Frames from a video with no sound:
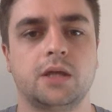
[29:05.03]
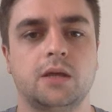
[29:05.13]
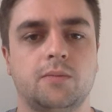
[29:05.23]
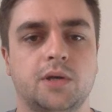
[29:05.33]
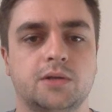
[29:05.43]

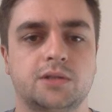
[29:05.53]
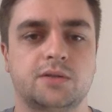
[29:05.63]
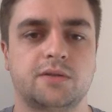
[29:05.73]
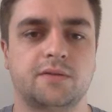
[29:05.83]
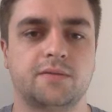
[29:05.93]
Because
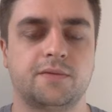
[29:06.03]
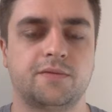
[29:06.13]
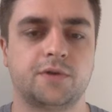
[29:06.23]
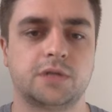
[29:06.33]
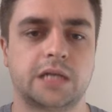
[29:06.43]
the
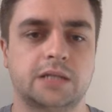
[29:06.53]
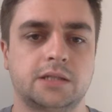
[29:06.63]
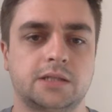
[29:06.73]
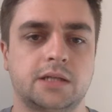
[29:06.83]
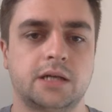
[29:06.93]
first
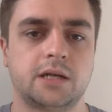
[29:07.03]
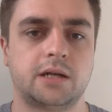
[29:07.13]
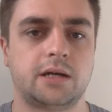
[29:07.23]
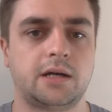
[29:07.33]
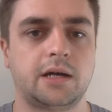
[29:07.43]
letter is
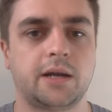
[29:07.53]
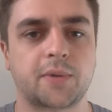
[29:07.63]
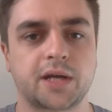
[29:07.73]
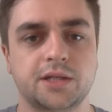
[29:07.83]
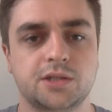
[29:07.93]
an
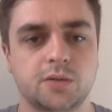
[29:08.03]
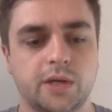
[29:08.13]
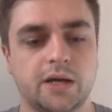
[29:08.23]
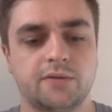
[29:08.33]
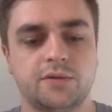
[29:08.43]
uppercase. So
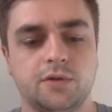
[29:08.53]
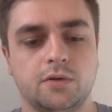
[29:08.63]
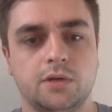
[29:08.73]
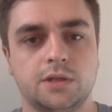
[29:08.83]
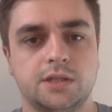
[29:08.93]
we have
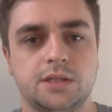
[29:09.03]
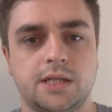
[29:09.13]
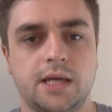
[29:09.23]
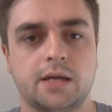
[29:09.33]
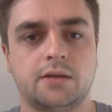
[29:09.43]
to
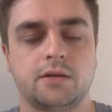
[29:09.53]
instead